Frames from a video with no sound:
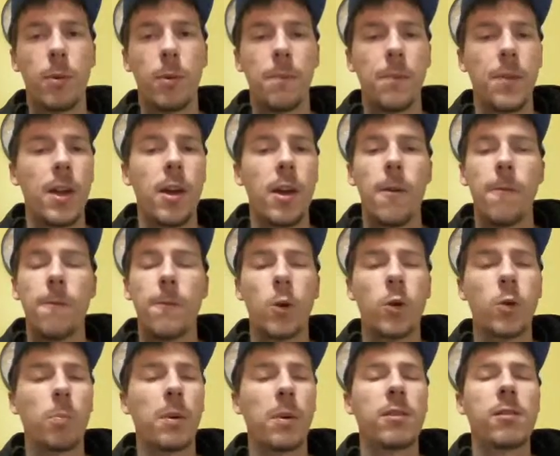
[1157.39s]
But
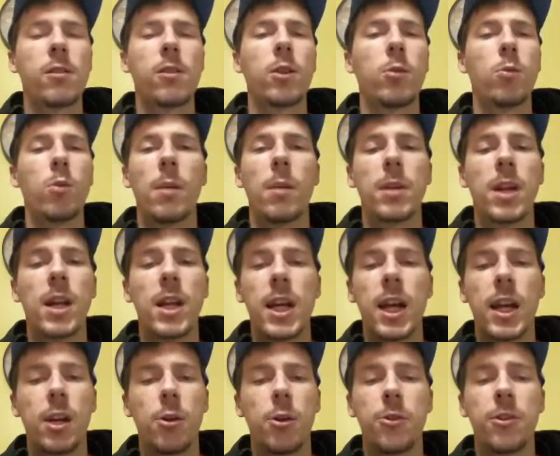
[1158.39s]
folks, basically what I'm getting
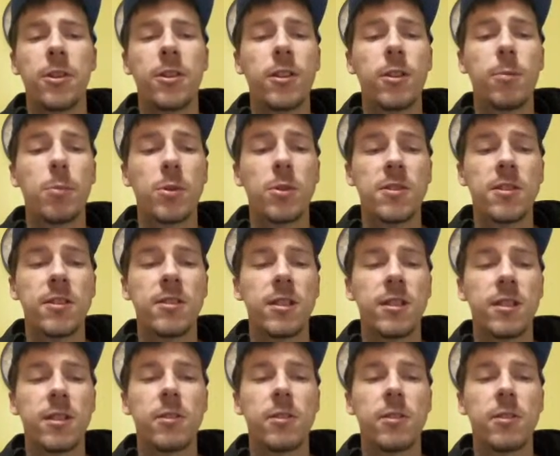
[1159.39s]
at here, this is persistent.